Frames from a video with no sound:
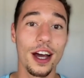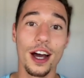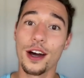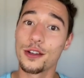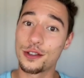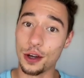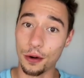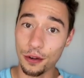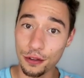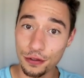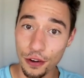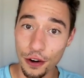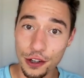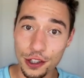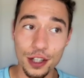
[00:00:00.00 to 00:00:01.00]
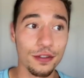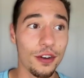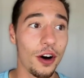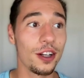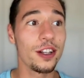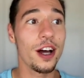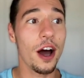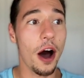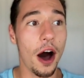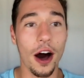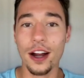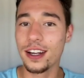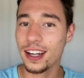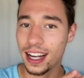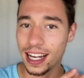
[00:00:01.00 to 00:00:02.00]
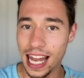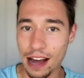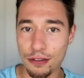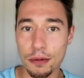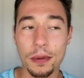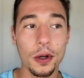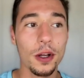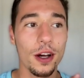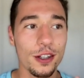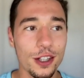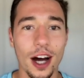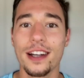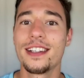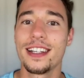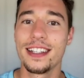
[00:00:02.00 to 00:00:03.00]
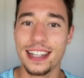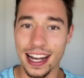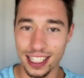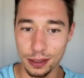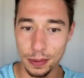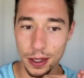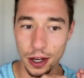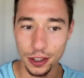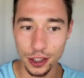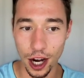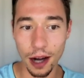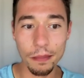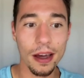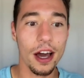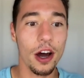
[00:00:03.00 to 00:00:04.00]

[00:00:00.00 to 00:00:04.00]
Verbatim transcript: So first of all, on lovable.despia.com,